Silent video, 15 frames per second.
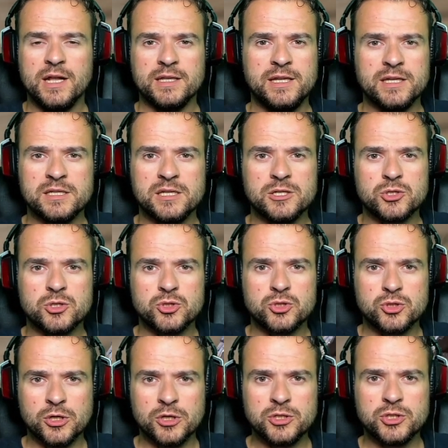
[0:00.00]
This is
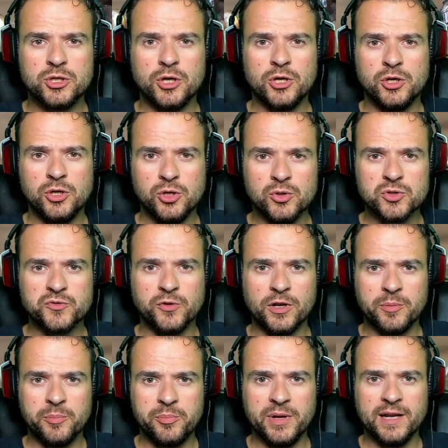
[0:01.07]
such a useful
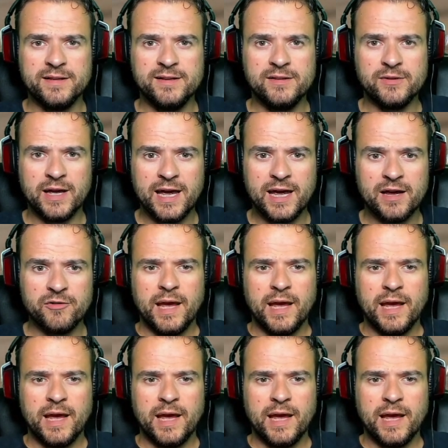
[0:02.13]
ability to have,